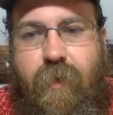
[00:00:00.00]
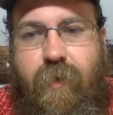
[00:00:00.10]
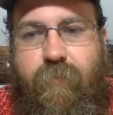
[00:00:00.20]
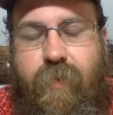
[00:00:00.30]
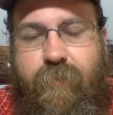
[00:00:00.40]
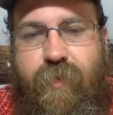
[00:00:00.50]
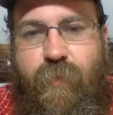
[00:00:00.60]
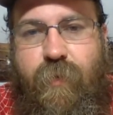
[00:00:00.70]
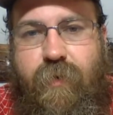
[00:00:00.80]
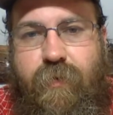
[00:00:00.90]
maybe you
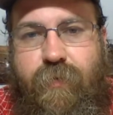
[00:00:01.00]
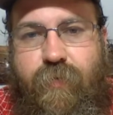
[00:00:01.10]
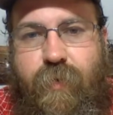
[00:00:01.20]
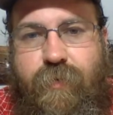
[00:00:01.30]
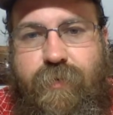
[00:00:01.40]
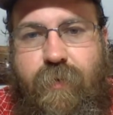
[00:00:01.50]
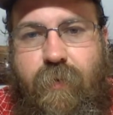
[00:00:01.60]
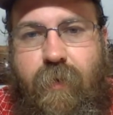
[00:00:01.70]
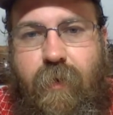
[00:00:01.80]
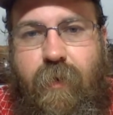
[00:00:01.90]
will in the
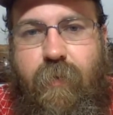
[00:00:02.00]
future,